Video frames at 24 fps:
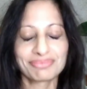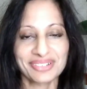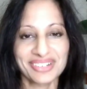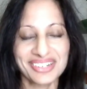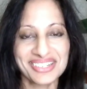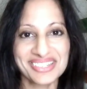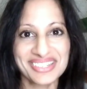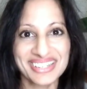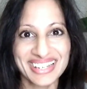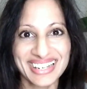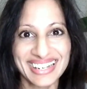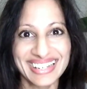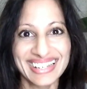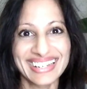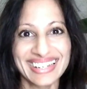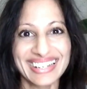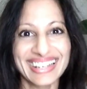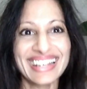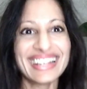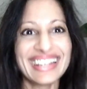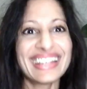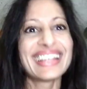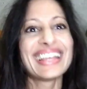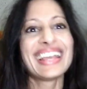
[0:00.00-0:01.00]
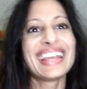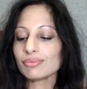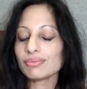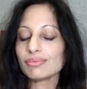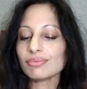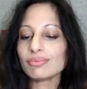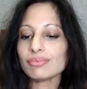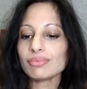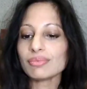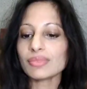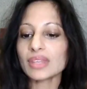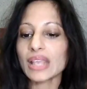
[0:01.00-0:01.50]
brush cleaner
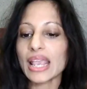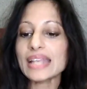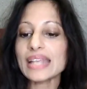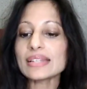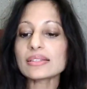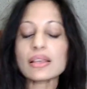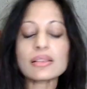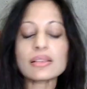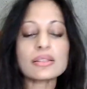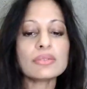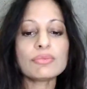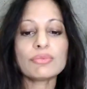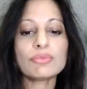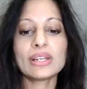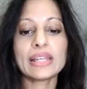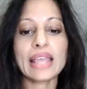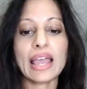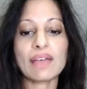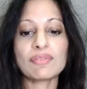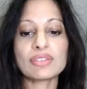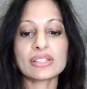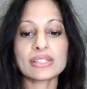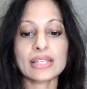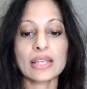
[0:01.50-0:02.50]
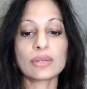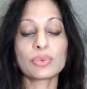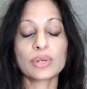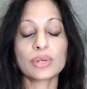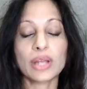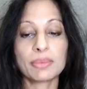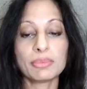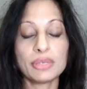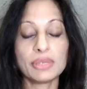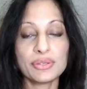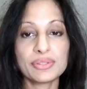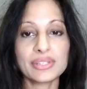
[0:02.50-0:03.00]
it doesn't really have a scent when
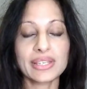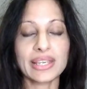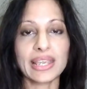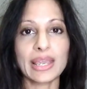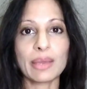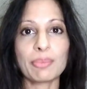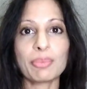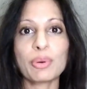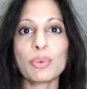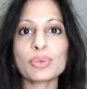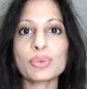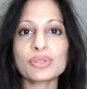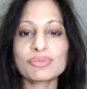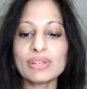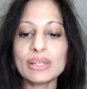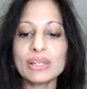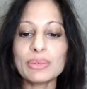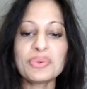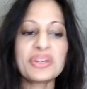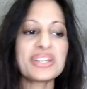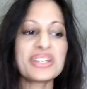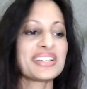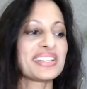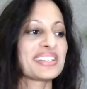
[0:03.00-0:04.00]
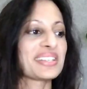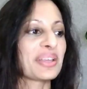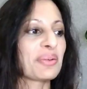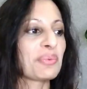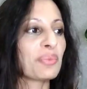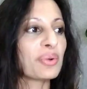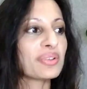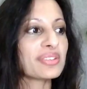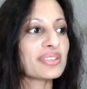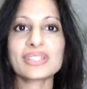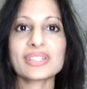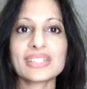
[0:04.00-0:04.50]
I'm using it. But what's really weird is I
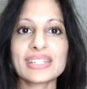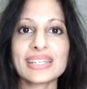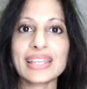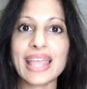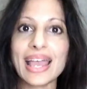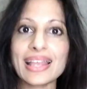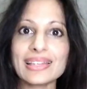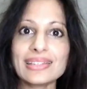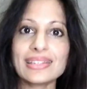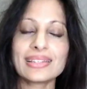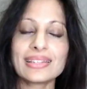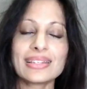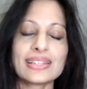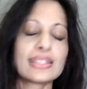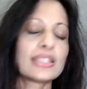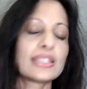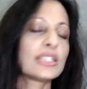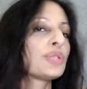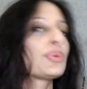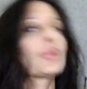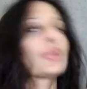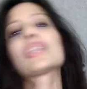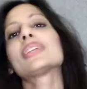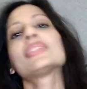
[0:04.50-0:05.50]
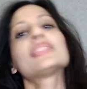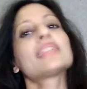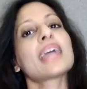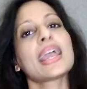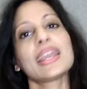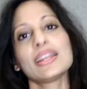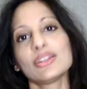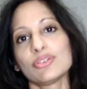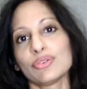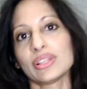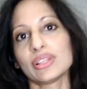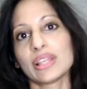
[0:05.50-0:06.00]
once decanted this into a
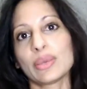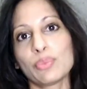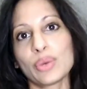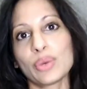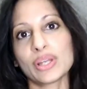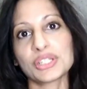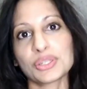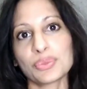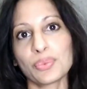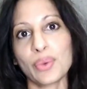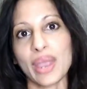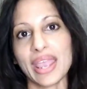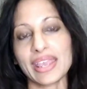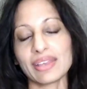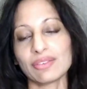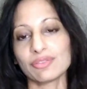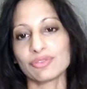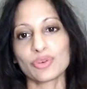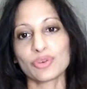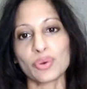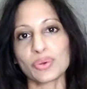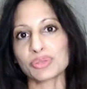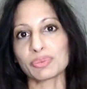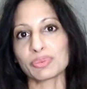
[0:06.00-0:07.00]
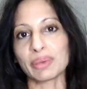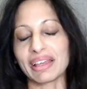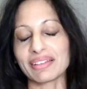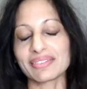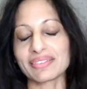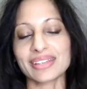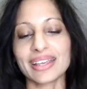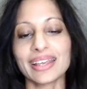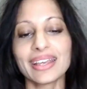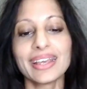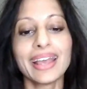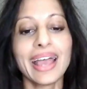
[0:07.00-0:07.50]
container and then went away and forgot
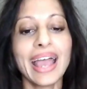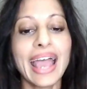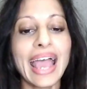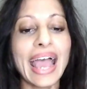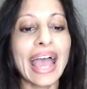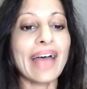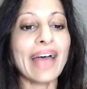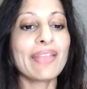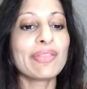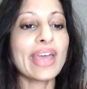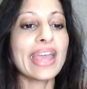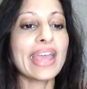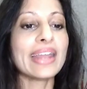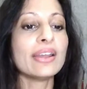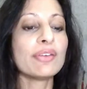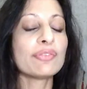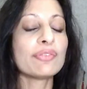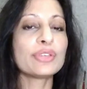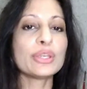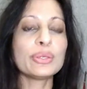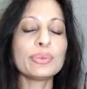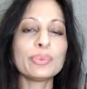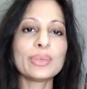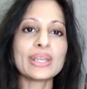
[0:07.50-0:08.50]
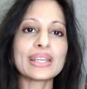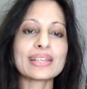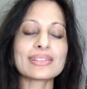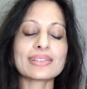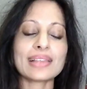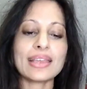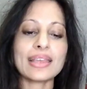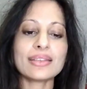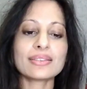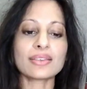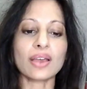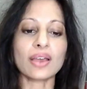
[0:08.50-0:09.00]
about it. And then a few weeks
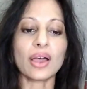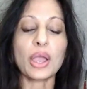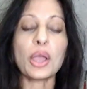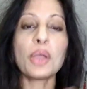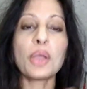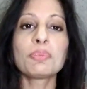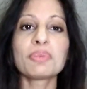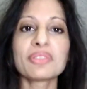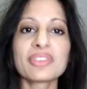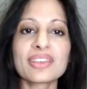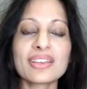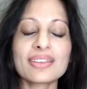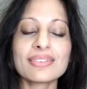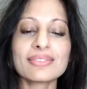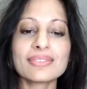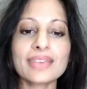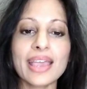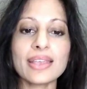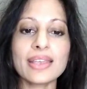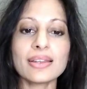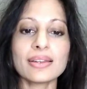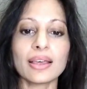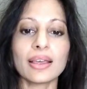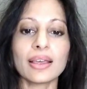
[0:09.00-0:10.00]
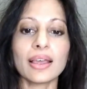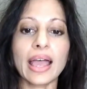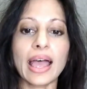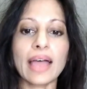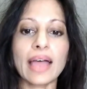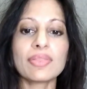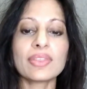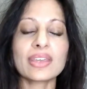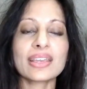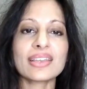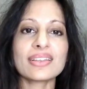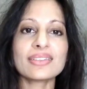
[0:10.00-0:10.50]
later, I opened the container
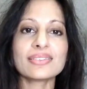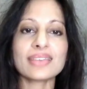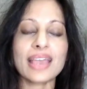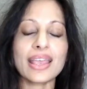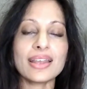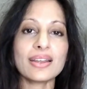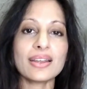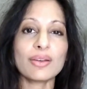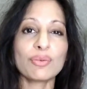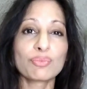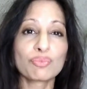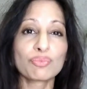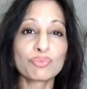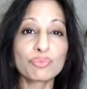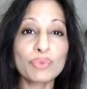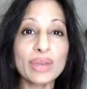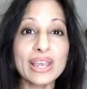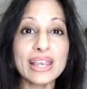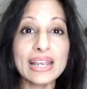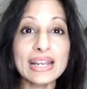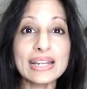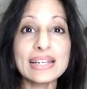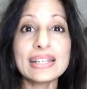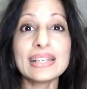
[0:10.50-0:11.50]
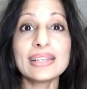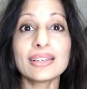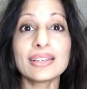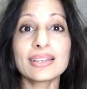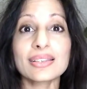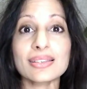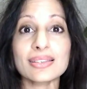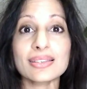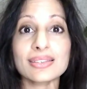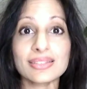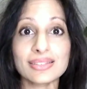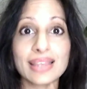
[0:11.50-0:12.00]
and the container really
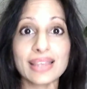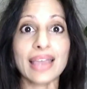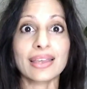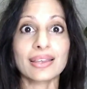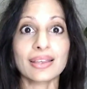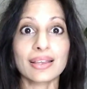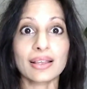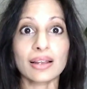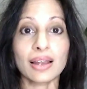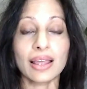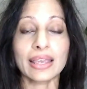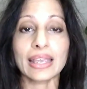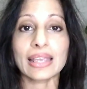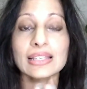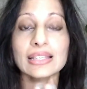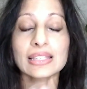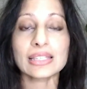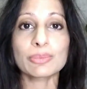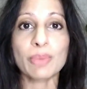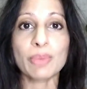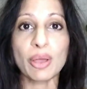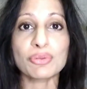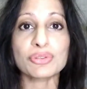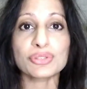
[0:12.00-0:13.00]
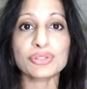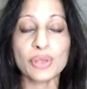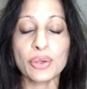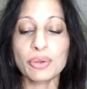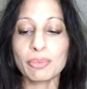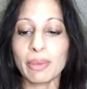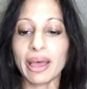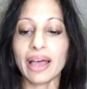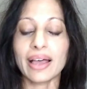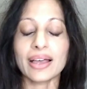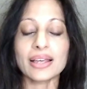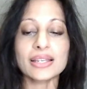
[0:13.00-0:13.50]
stank. Like it smelt
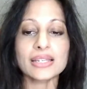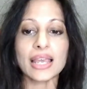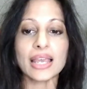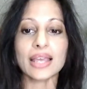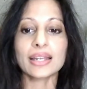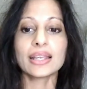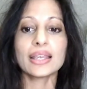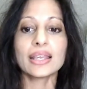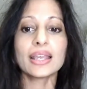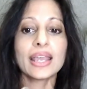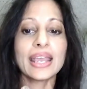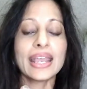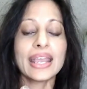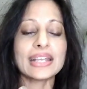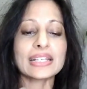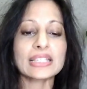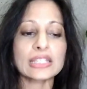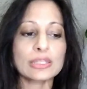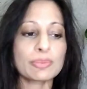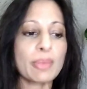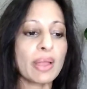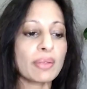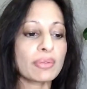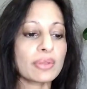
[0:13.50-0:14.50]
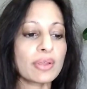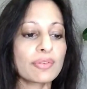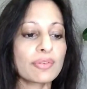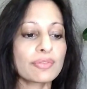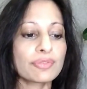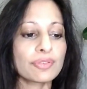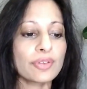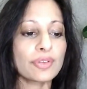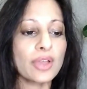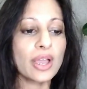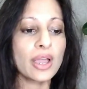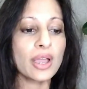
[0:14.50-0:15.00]
so bad and it, it smelt
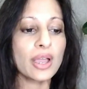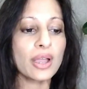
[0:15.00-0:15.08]
of